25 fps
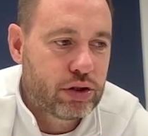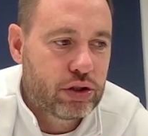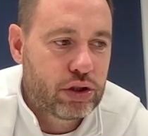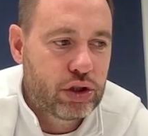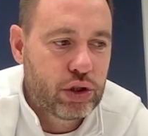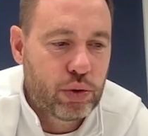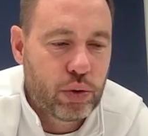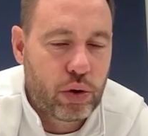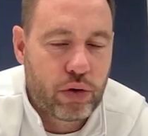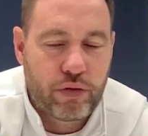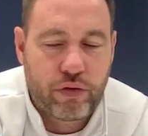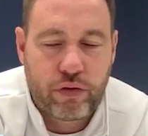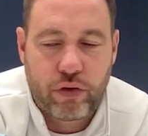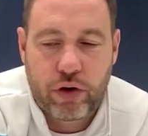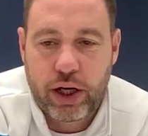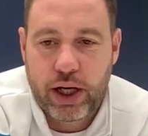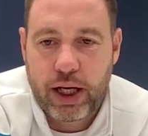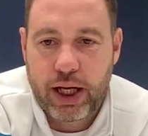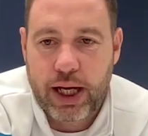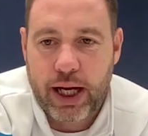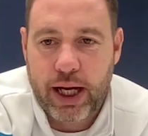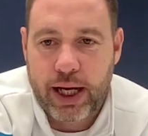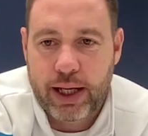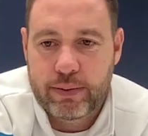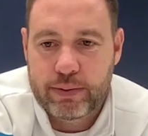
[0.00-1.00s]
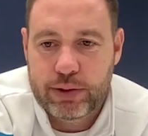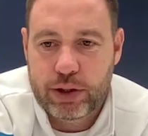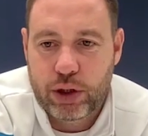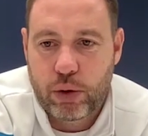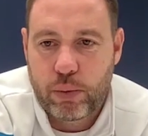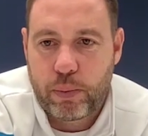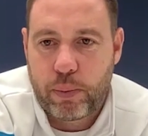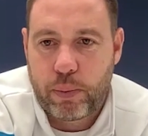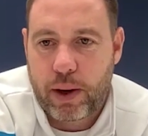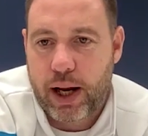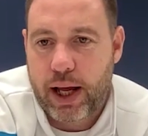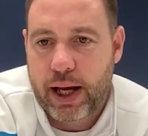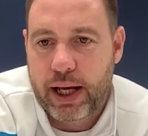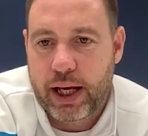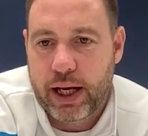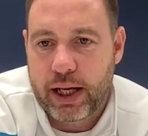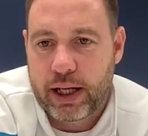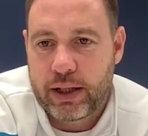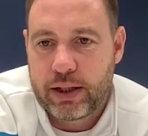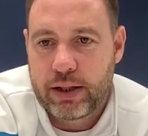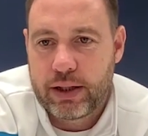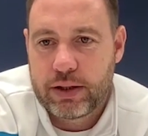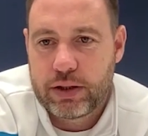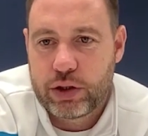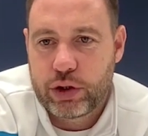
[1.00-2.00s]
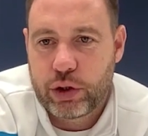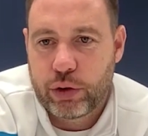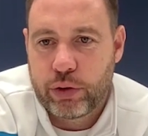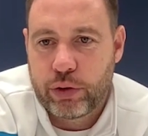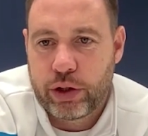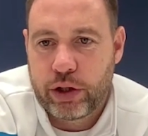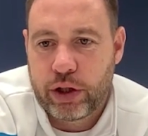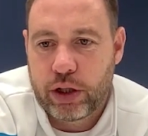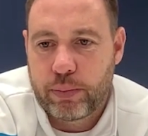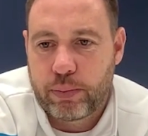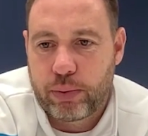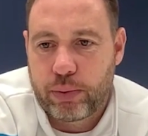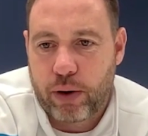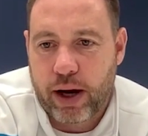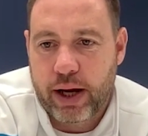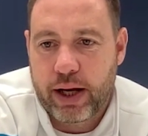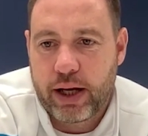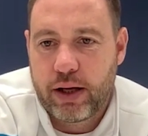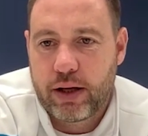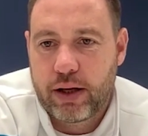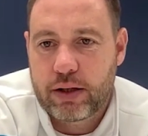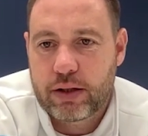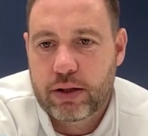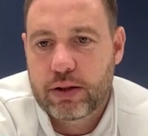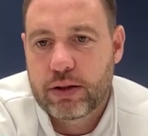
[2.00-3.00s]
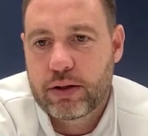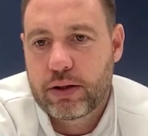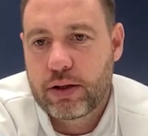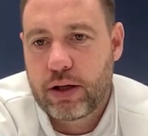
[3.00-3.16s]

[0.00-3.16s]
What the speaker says: two or three games he'll play in during the break